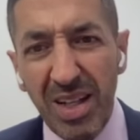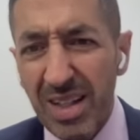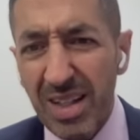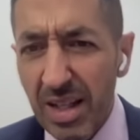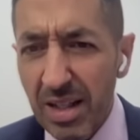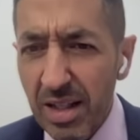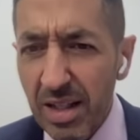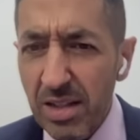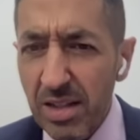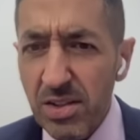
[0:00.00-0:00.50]

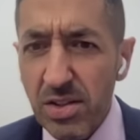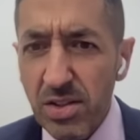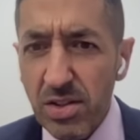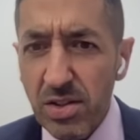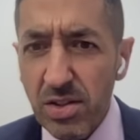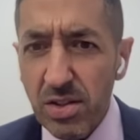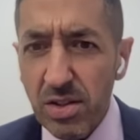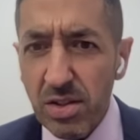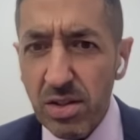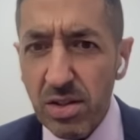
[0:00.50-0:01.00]
And
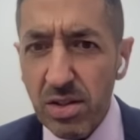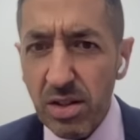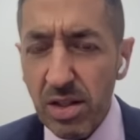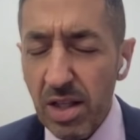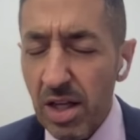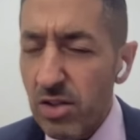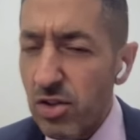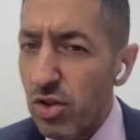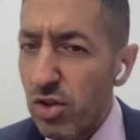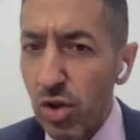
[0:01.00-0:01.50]
that's
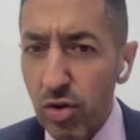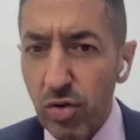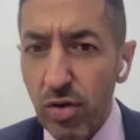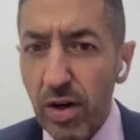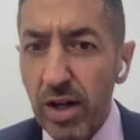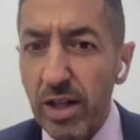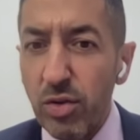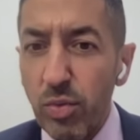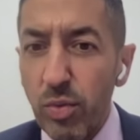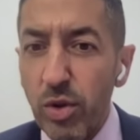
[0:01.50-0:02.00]

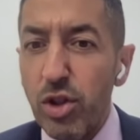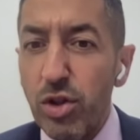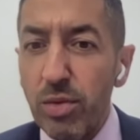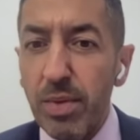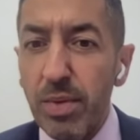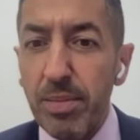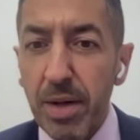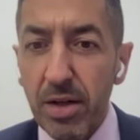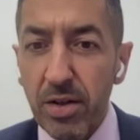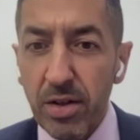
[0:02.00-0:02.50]
not right. We
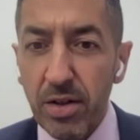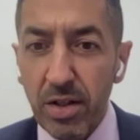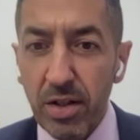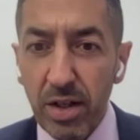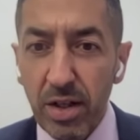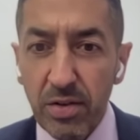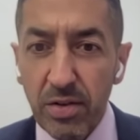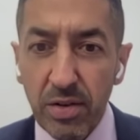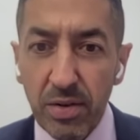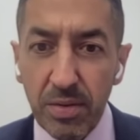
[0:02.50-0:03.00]
should be better
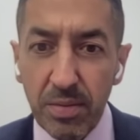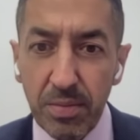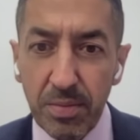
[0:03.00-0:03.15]
than that.